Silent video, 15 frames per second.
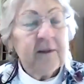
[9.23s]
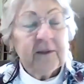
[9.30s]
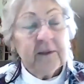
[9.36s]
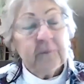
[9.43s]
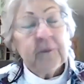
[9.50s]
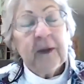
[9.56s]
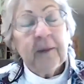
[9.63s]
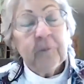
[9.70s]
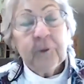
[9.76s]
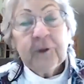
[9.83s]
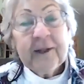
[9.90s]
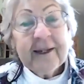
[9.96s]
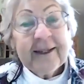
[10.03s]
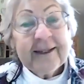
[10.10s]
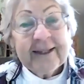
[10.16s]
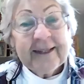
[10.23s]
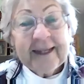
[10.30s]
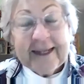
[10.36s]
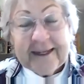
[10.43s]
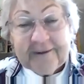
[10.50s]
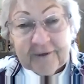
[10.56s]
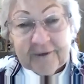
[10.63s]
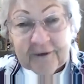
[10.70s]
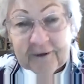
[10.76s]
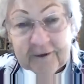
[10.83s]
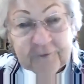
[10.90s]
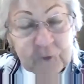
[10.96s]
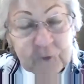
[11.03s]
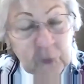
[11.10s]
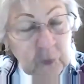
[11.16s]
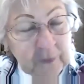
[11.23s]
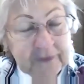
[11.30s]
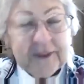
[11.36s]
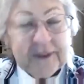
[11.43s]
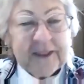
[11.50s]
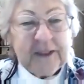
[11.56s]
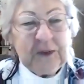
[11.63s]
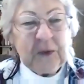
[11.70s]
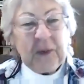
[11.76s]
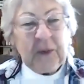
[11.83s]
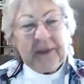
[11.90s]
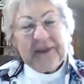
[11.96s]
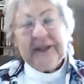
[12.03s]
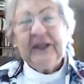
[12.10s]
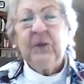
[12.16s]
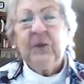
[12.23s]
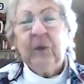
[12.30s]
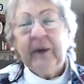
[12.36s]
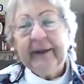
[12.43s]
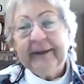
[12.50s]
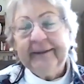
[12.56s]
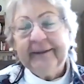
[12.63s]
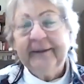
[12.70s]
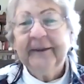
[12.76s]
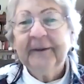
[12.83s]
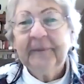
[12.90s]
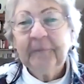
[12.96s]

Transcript: September 19th of 2021.